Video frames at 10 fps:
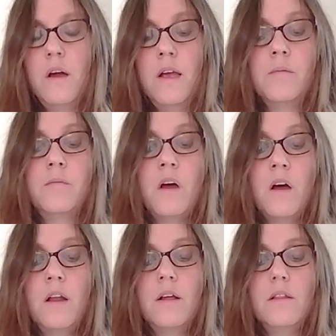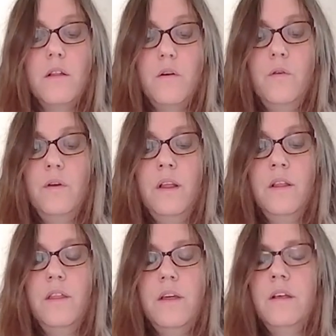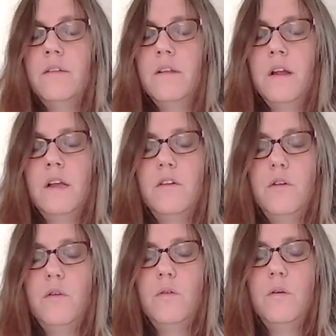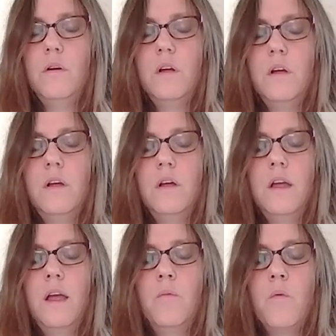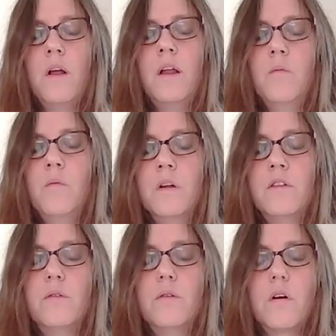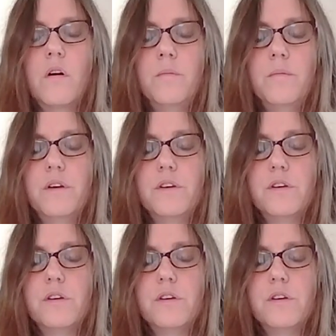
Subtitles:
I am not alone in the things that I do and what I want to accomplish.